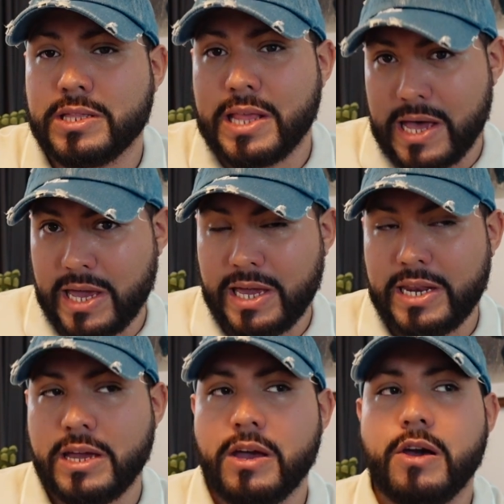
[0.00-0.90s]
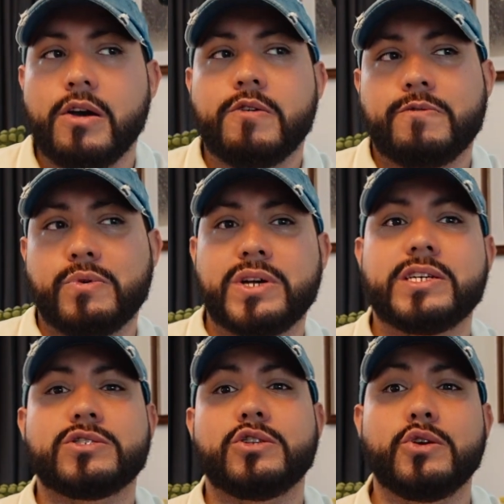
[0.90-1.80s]
line for
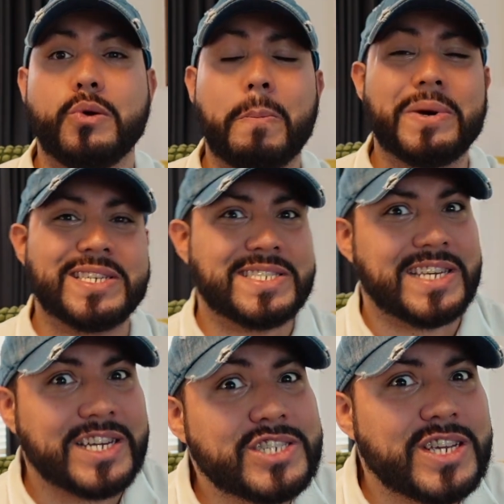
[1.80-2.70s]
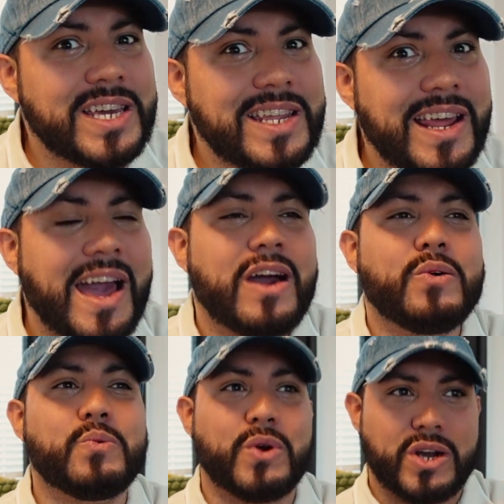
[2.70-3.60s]
his new position at
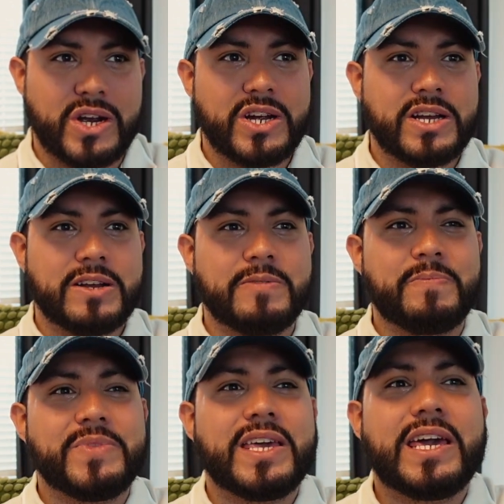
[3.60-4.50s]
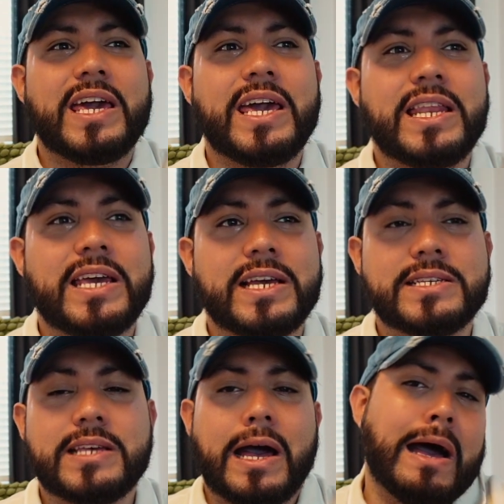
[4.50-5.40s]
work. It
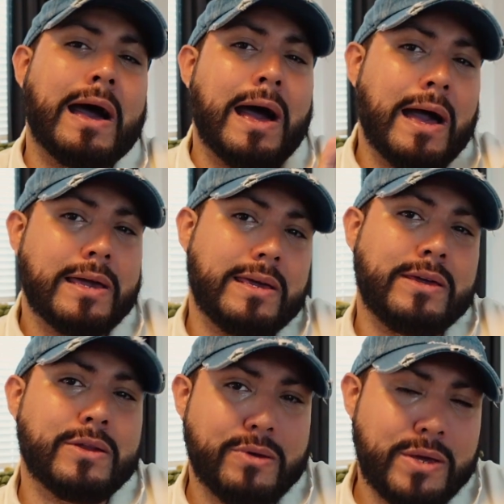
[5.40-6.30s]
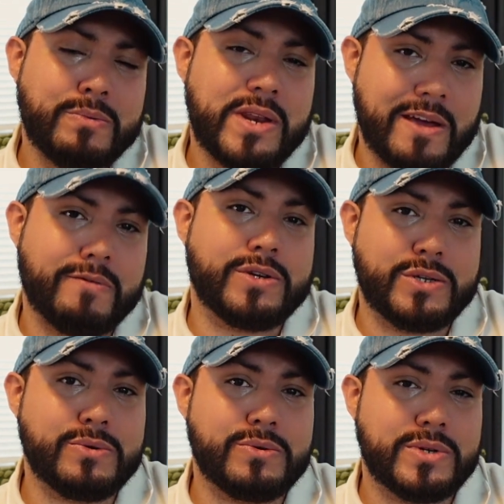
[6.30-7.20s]
is, he would never
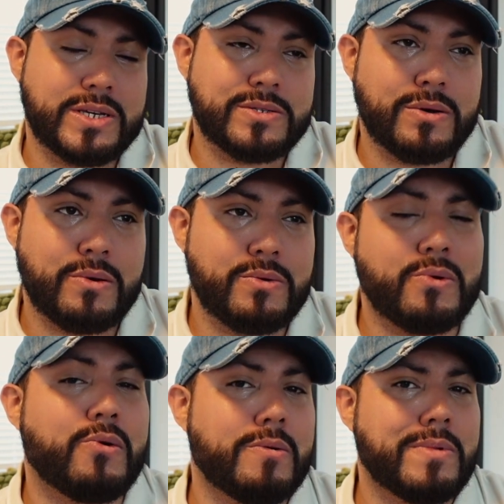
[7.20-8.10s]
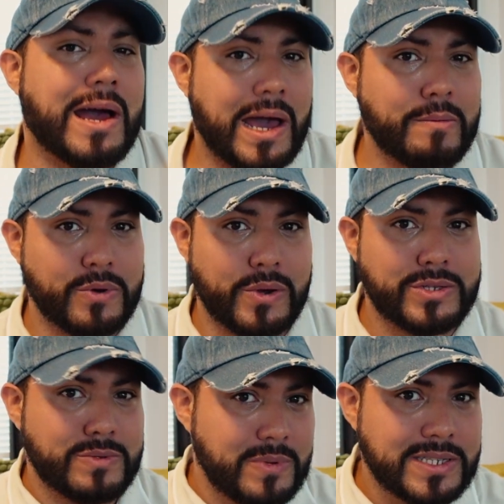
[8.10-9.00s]
toot his own horn, but I'm going
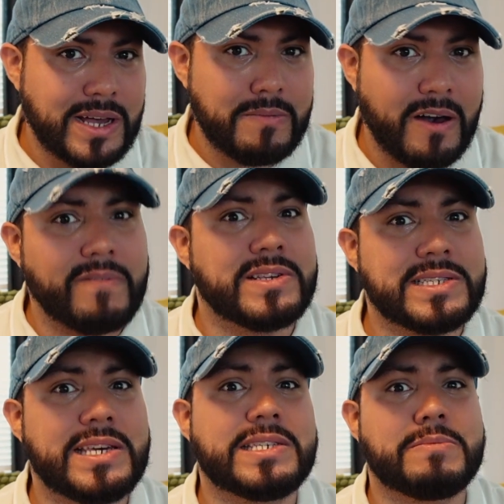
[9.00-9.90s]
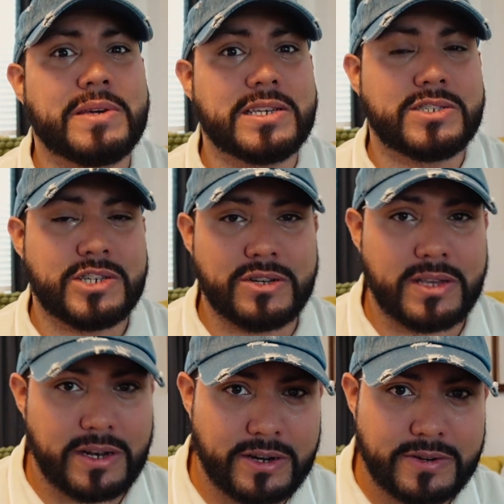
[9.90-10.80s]
to, because I'm obviously his biggest
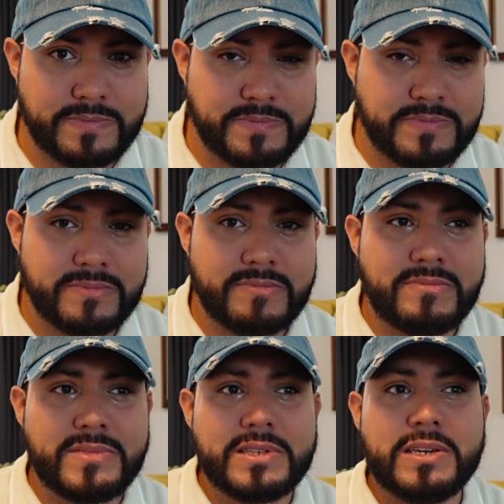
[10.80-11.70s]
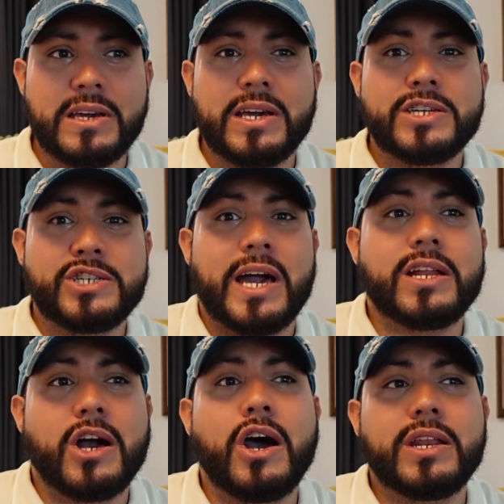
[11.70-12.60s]
cheerleader.
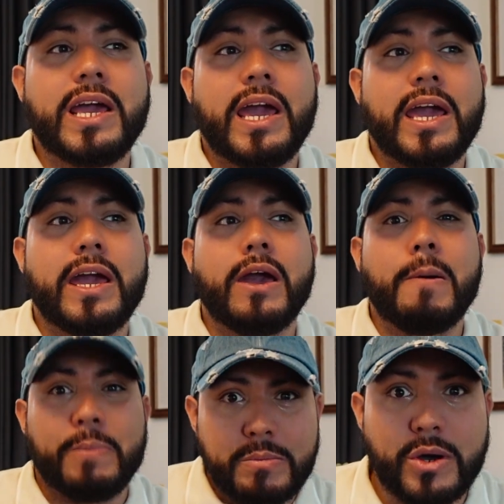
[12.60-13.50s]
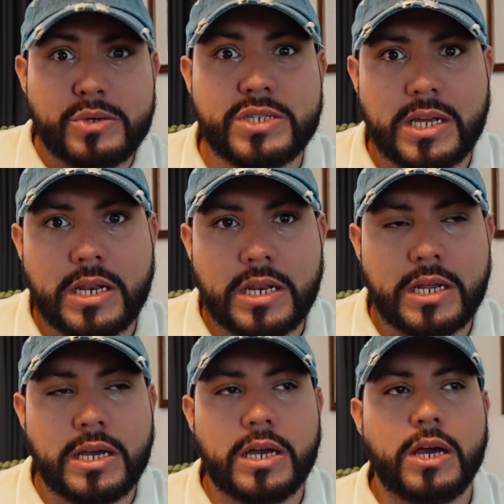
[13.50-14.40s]
Chad got a promotion,
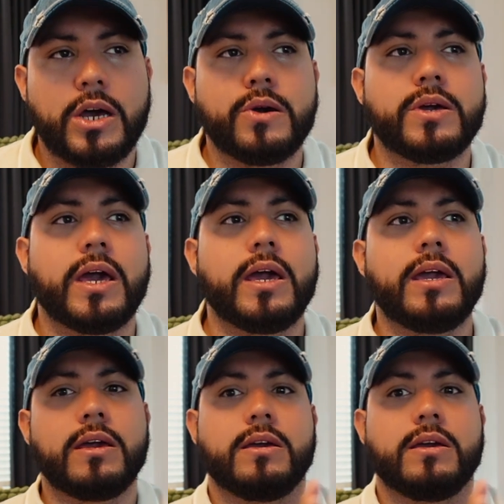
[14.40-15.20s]
okay?